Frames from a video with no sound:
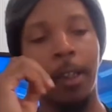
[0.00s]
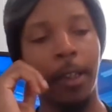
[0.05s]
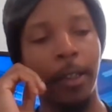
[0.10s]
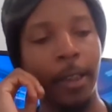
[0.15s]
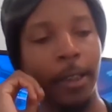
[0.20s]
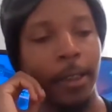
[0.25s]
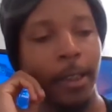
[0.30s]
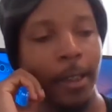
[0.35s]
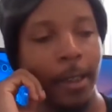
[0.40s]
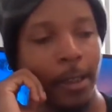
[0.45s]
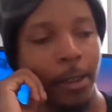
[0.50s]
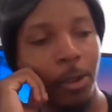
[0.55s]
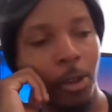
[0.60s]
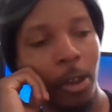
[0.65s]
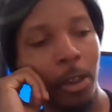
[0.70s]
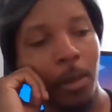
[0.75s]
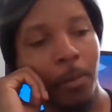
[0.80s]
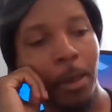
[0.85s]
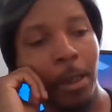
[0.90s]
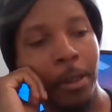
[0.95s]
And I think I
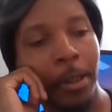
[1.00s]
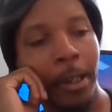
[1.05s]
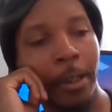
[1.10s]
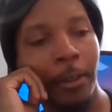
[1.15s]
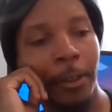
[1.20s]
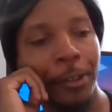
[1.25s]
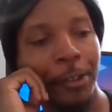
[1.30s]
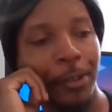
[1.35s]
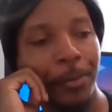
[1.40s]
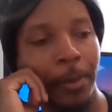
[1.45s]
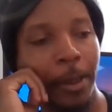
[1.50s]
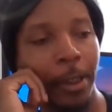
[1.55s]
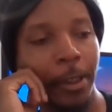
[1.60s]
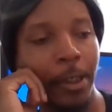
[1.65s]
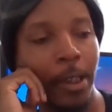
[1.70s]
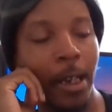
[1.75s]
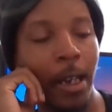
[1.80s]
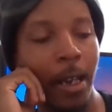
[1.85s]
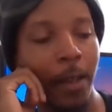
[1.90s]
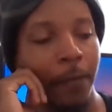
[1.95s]
talked about Kayla's
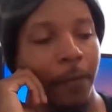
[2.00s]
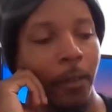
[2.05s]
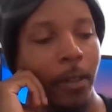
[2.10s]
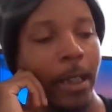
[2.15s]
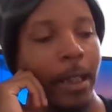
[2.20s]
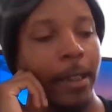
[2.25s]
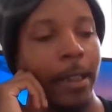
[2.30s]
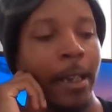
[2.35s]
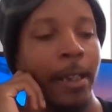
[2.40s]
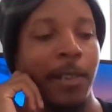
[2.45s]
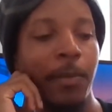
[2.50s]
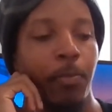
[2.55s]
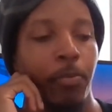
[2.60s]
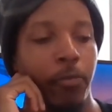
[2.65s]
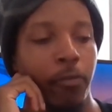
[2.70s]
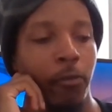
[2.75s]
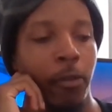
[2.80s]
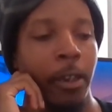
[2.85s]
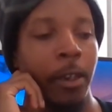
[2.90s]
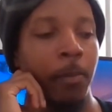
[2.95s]
speech. I feel like that's
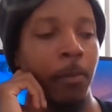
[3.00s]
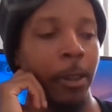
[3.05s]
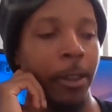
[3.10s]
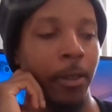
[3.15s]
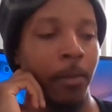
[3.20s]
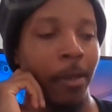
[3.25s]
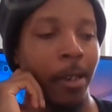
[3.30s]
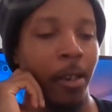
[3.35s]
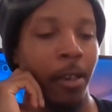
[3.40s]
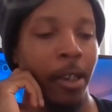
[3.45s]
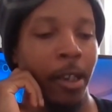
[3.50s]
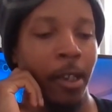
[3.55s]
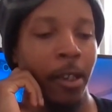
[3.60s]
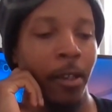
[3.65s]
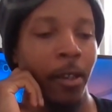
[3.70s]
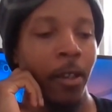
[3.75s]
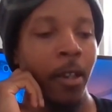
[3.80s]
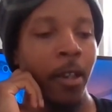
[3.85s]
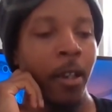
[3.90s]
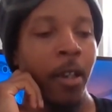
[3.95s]
pretty much about
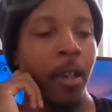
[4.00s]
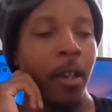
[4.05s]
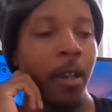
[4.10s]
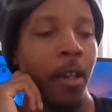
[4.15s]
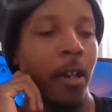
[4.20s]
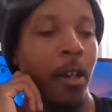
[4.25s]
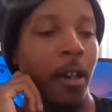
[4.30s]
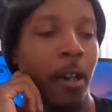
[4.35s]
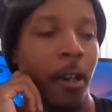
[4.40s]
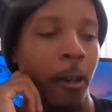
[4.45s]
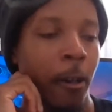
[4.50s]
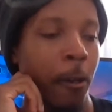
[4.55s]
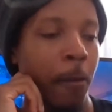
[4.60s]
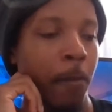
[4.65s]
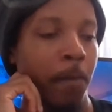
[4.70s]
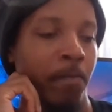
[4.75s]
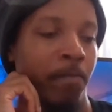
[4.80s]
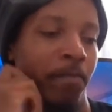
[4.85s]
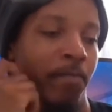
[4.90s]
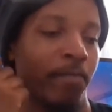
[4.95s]
it.
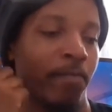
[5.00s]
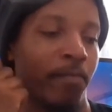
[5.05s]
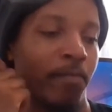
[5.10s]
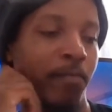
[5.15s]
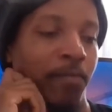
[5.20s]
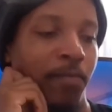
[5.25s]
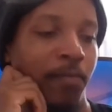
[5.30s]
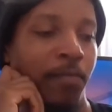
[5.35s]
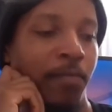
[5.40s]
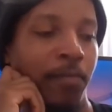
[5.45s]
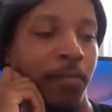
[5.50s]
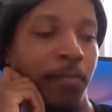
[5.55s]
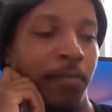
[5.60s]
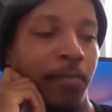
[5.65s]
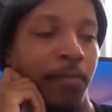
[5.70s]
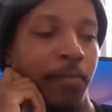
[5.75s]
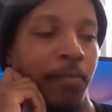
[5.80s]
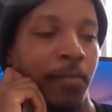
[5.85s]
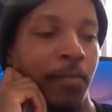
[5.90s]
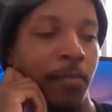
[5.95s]

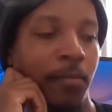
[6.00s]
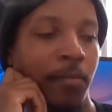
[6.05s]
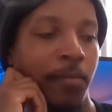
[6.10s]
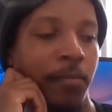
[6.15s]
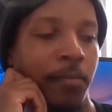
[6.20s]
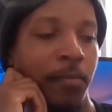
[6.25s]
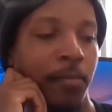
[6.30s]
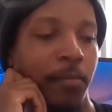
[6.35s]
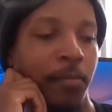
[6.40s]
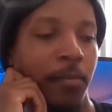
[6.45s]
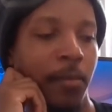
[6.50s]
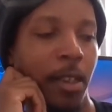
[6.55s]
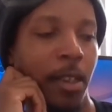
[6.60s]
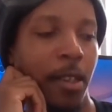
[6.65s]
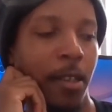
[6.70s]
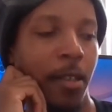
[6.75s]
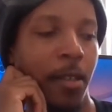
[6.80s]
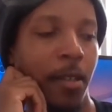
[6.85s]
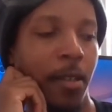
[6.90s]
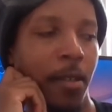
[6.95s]

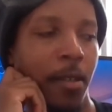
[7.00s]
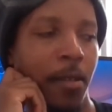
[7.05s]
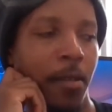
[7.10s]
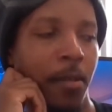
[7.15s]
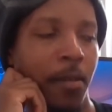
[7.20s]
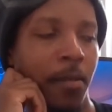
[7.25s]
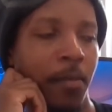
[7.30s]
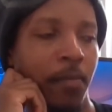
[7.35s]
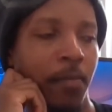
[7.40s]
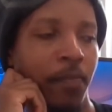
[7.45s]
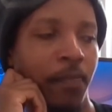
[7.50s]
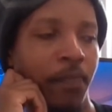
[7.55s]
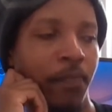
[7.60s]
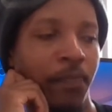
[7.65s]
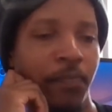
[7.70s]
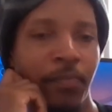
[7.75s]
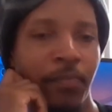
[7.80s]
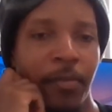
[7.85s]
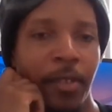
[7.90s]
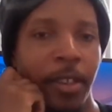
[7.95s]

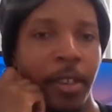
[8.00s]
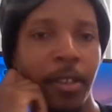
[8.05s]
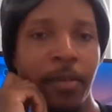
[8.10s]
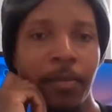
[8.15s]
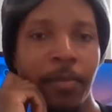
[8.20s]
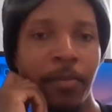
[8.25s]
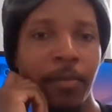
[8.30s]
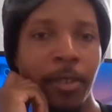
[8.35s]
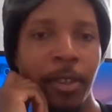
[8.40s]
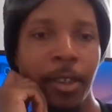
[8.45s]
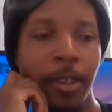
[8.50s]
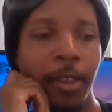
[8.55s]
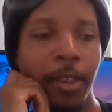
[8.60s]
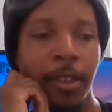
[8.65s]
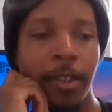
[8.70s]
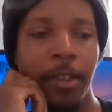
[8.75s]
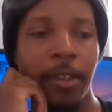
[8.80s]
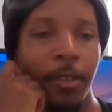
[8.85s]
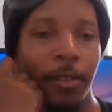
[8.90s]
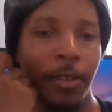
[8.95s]
Yeah,
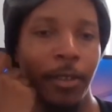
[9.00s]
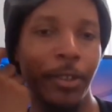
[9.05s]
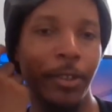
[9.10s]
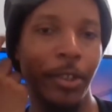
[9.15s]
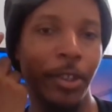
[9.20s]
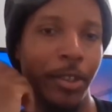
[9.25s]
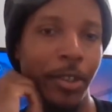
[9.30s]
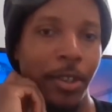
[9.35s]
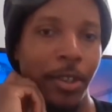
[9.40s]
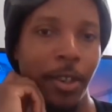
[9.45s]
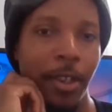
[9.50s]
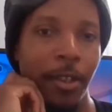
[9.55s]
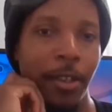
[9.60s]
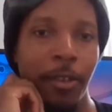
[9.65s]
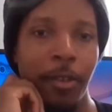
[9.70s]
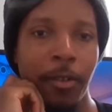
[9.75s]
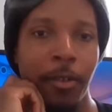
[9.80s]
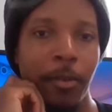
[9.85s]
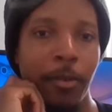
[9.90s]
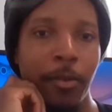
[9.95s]
it's just
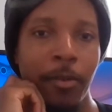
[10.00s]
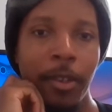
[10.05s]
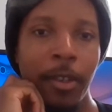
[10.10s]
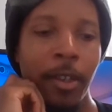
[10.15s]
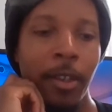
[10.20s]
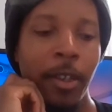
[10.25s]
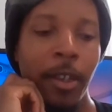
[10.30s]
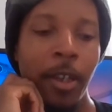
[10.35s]
another.